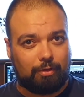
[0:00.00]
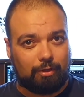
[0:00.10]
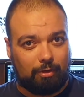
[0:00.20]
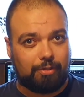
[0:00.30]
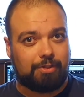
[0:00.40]

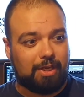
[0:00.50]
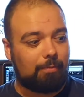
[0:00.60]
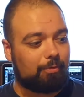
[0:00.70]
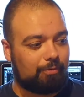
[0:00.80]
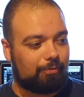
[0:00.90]

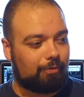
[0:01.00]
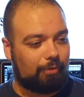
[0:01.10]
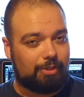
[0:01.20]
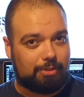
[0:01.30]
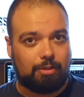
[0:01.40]
concept for
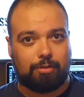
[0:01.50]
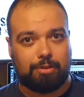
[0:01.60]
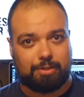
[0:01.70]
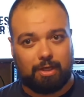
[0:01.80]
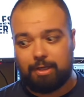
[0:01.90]
this new
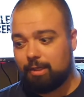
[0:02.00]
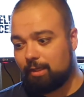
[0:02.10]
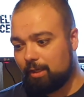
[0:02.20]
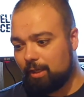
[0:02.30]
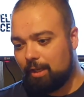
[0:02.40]
design,
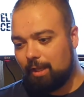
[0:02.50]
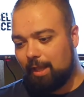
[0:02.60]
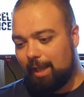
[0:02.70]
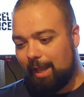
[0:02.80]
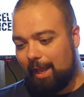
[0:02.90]

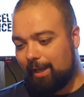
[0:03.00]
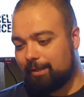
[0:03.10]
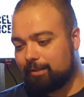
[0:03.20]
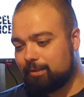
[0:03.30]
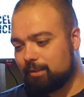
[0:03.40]

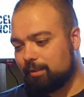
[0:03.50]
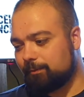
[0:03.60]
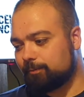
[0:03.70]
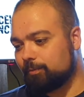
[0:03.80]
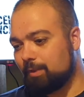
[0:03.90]
and
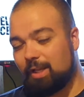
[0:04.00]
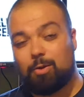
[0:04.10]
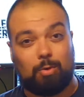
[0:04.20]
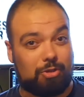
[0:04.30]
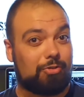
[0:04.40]

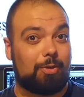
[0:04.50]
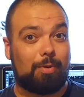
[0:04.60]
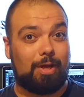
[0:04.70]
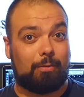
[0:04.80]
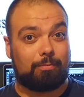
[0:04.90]
it works really
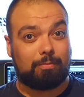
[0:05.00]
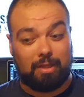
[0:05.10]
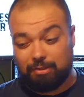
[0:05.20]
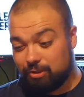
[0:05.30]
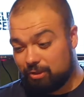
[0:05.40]
well.
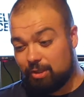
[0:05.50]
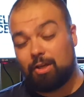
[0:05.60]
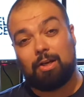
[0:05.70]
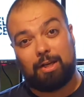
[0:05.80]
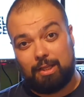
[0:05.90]

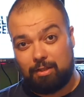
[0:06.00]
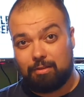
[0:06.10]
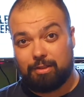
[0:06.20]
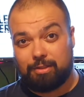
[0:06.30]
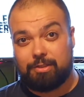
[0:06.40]
Certainly
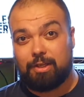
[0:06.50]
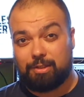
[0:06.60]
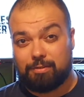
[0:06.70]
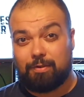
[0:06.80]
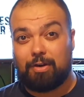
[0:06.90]

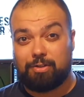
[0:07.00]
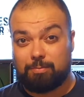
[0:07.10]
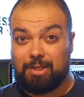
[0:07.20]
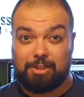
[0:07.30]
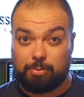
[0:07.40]
as far as
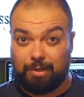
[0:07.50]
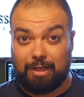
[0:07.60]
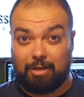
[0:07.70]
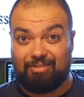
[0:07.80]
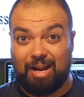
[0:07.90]
me swinging
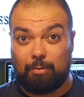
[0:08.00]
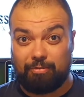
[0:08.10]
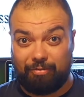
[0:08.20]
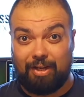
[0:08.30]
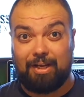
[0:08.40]
it around,
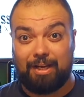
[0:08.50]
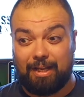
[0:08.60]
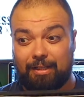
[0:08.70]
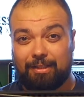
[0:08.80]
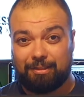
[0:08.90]
feeling
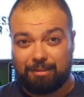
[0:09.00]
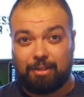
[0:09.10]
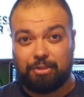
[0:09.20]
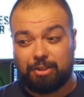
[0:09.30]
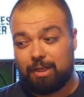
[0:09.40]
it,
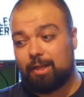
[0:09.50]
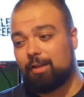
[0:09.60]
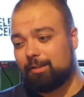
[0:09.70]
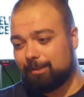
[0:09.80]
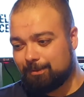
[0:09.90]
touching it,
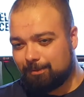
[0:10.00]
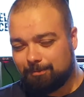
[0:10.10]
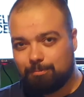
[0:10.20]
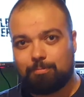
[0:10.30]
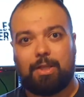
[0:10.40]

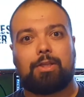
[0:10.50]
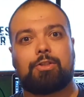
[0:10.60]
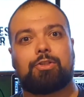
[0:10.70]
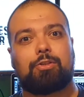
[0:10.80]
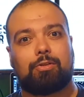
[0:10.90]
making
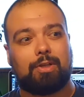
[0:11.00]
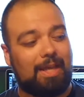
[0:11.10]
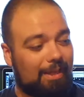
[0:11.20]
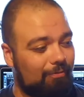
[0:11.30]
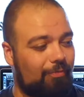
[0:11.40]
sure
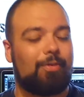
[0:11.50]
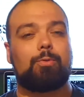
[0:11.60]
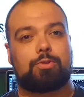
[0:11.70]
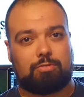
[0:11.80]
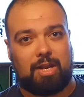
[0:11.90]
it
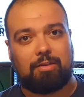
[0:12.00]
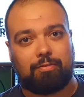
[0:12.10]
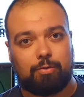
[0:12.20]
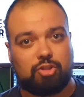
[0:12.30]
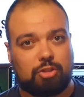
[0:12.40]
feels great, it
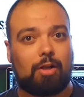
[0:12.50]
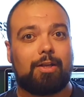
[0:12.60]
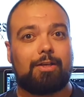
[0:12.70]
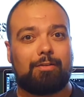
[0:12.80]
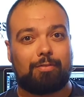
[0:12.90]
feels
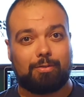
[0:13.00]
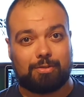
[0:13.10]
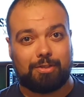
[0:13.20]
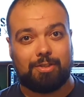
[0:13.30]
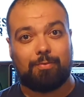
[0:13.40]
solid, it
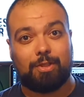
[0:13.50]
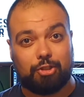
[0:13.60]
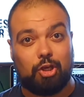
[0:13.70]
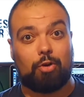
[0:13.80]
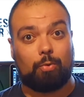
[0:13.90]
feels like something that's
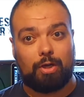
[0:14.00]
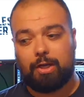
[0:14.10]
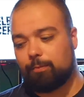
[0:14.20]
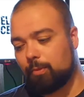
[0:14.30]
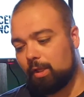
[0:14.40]
going to
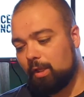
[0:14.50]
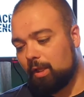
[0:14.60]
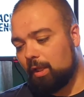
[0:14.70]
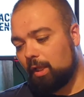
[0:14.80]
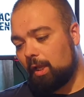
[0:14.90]
work.
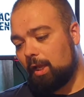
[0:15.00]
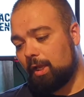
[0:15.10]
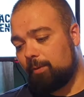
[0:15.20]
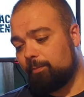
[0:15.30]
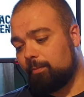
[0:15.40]
I